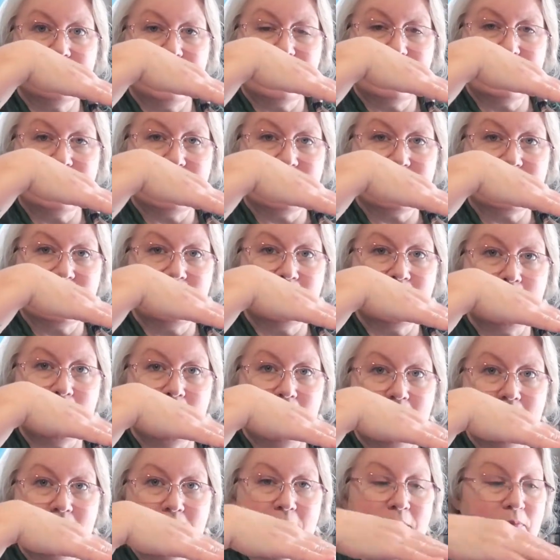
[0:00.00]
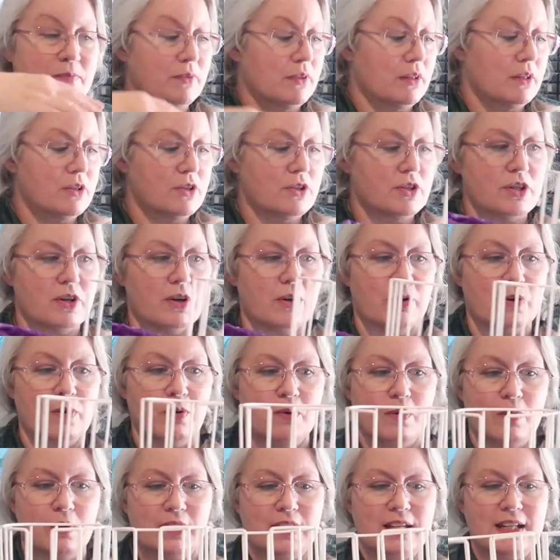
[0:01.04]
like this on the bottom,
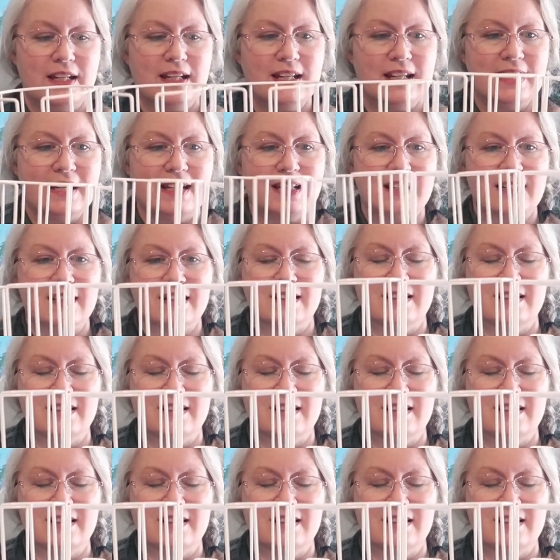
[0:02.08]
so getting it